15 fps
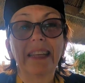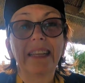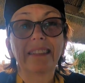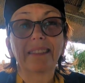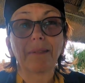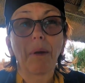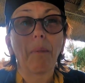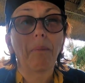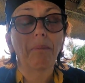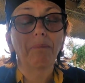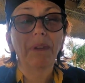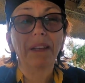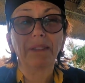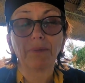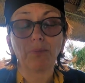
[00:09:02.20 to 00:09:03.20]
it's
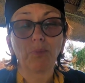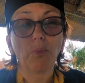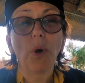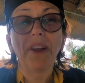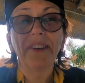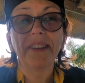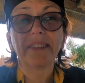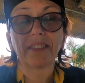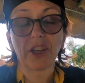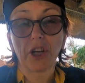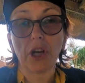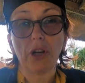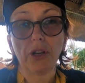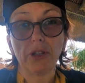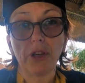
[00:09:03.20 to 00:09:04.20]
one, it's going to
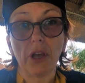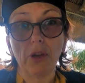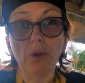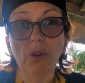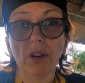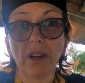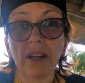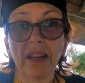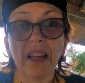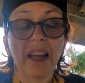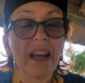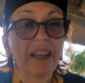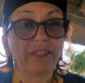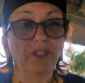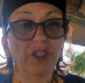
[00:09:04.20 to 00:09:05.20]
hurt you,
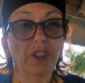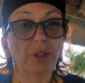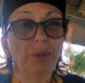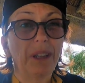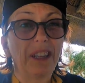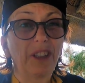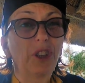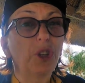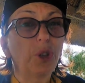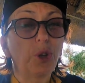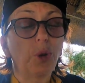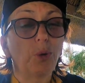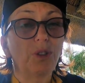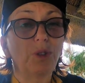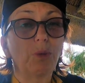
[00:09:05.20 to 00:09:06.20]
and two, it could
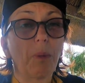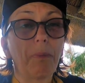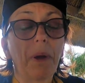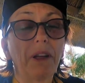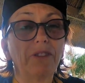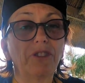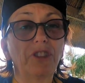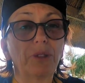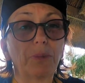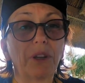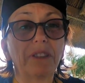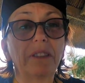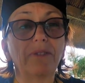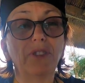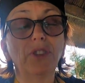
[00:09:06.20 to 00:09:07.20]
cause you a puncture.
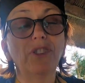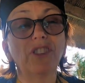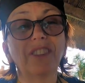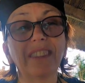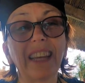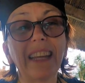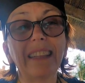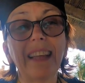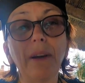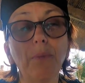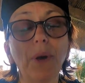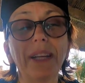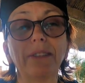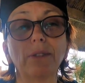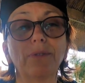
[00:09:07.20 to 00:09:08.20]
Whereas if you just take that
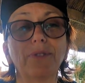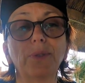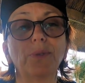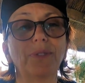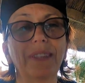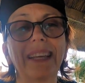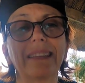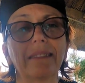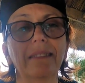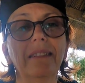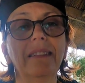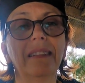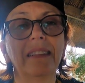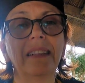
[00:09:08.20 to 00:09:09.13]
weight off your saddle,